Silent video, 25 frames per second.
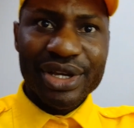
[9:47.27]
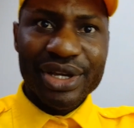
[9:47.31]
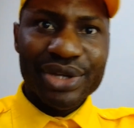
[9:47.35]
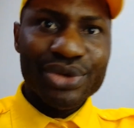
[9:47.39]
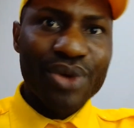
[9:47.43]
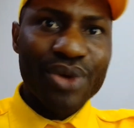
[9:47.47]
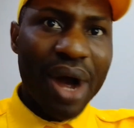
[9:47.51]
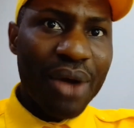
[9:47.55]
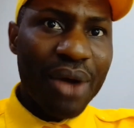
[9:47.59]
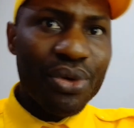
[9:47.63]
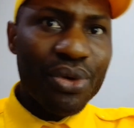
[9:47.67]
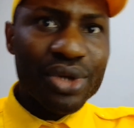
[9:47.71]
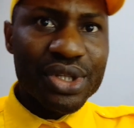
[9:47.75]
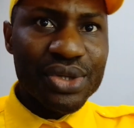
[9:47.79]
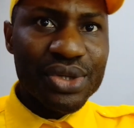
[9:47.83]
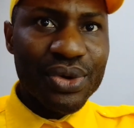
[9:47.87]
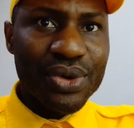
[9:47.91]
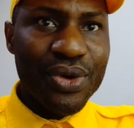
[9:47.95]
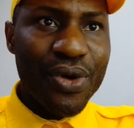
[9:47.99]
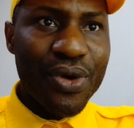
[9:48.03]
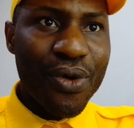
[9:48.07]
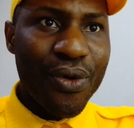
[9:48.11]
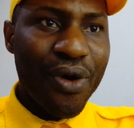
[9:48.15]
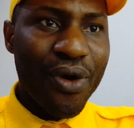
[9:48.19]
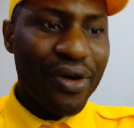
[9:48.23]
You are good to
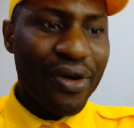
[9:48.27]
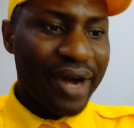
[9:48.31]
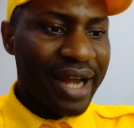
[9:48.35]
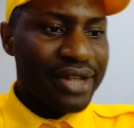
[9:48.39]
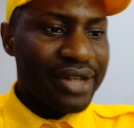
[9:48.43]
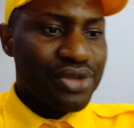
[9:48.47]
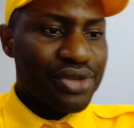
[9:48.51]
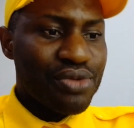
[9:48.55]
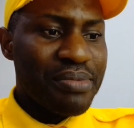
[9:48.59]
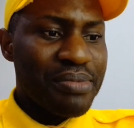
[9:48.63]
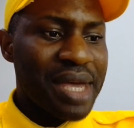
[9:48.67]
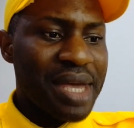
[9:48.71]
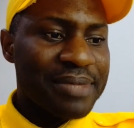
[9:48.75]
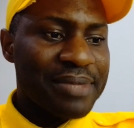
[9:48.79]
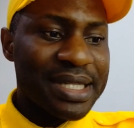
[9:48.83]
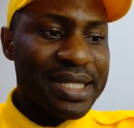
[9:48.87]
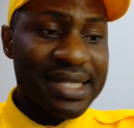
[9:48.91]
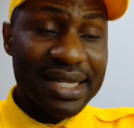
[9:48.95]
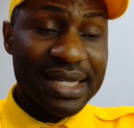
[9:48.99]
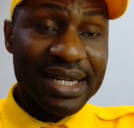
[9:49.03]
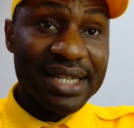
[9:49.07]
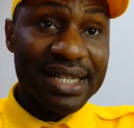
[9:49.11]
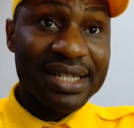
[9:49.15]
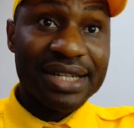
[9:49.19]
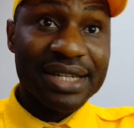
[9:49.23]
go, all right? You may be
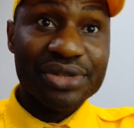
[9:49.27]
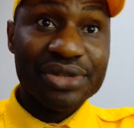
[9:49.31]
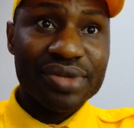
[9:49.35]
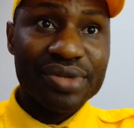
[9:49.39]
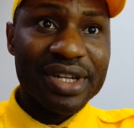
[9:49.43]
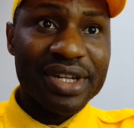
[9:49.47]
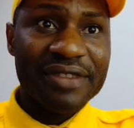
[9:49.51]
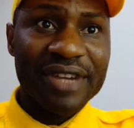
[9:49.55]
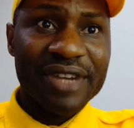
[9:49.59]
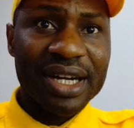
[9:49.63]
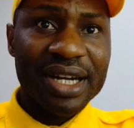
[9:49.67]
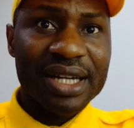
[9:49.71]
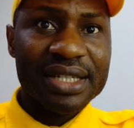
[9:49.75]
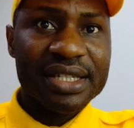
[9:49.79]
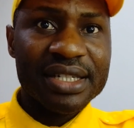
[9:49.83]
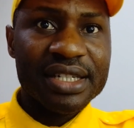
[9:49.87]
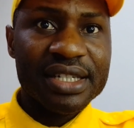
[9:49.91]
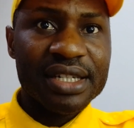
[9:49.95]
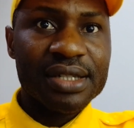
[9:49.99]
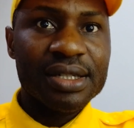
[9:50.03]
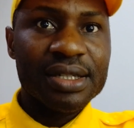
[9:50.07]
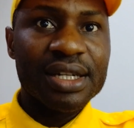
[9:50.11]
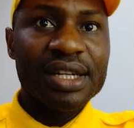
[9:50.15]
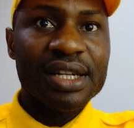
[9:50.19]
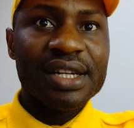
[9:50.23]
selected. You never can
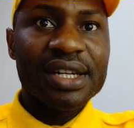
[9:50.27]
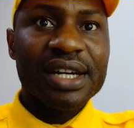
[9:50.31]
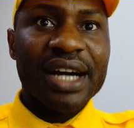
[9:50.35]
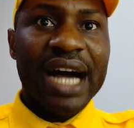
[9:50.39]
tell.